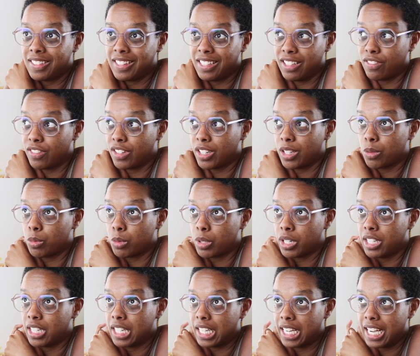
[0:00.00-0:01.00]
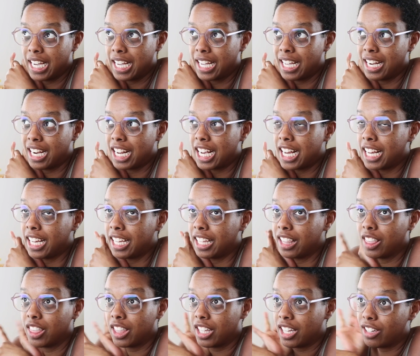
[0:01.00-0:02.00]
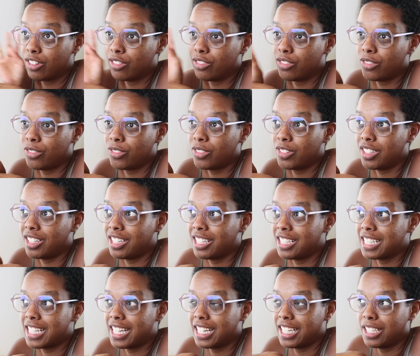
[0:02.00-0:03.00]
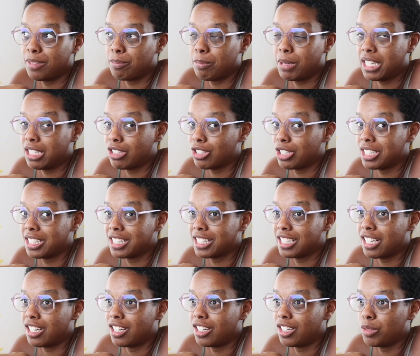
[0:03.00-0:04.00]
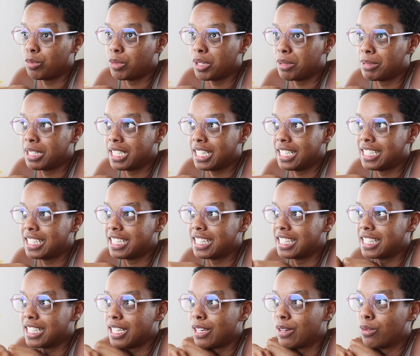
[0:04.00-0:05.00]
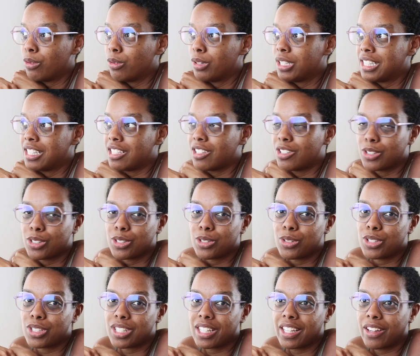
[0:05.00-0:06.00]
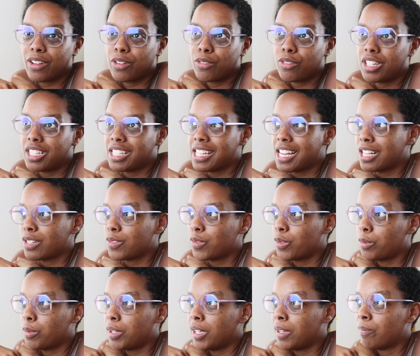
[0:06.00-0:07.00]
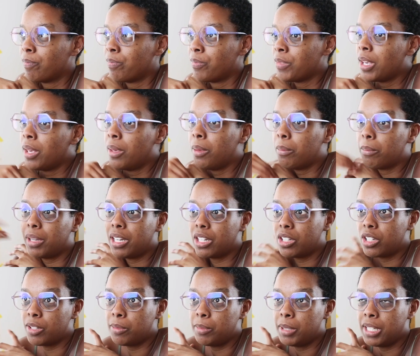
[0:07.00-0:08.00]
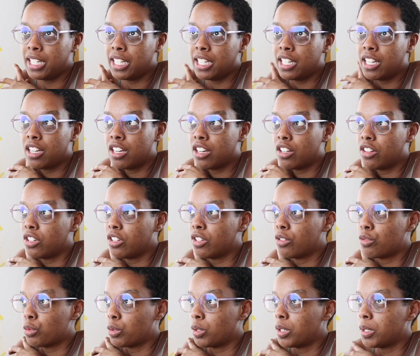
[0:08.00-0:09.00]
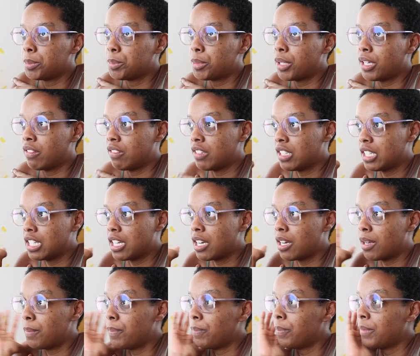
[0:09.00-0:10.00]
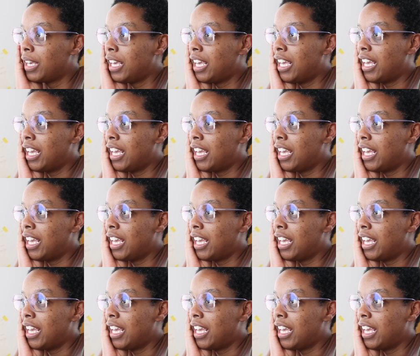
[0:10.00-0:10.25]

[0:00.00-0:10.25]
see if it could work, and I love designing pages on websites, so it's also just like a fun task for me. But it could be another form of income